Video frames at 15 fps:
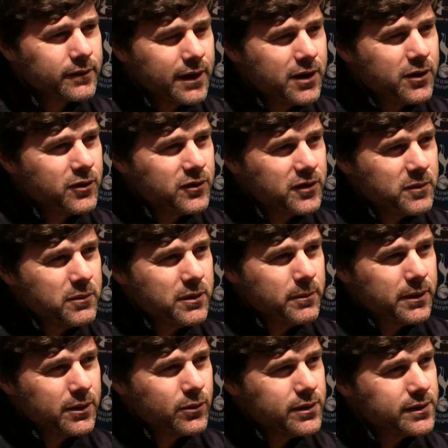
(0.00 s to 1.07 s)
I don't
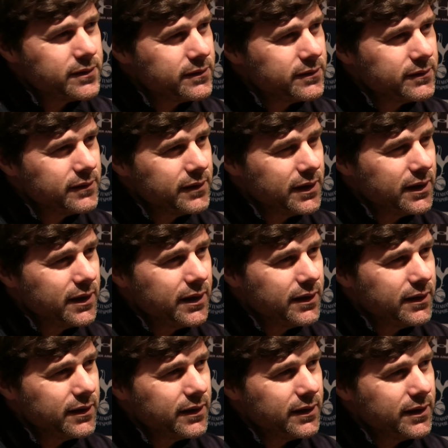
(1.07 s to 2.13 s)
remember. It was
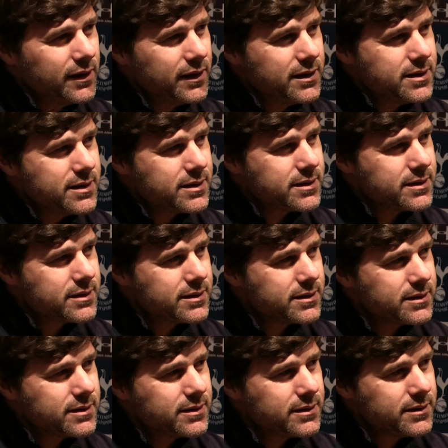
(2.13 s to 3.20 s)
again, again.
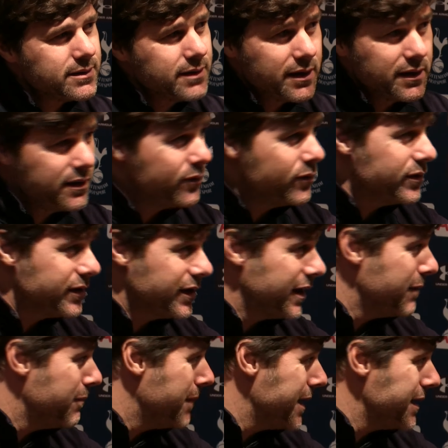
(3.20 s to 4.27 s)
I think it was
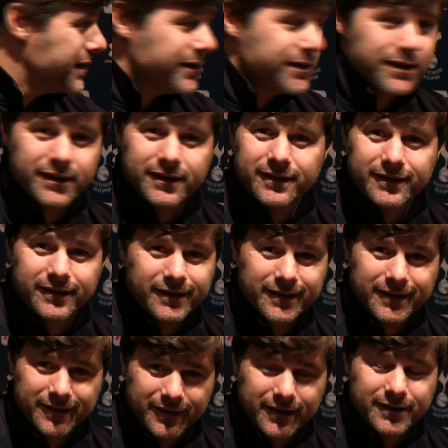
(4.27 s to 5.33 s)
again Manchester.
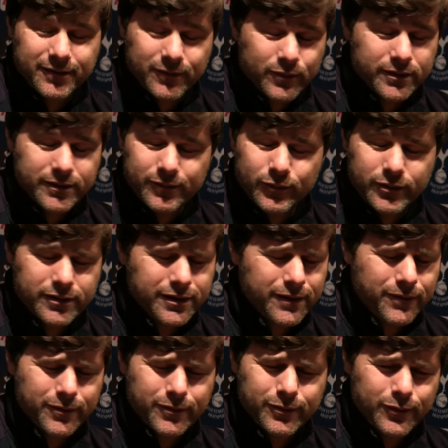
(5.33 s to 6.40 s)
It was was
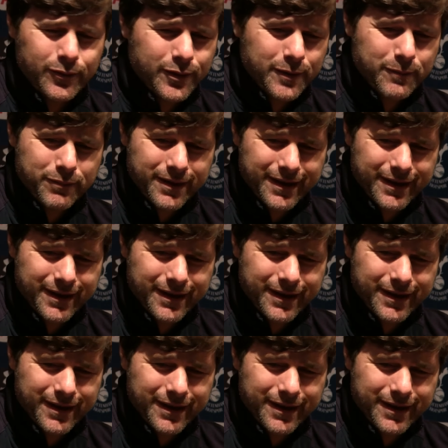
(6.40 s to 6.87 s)
difficult to keep,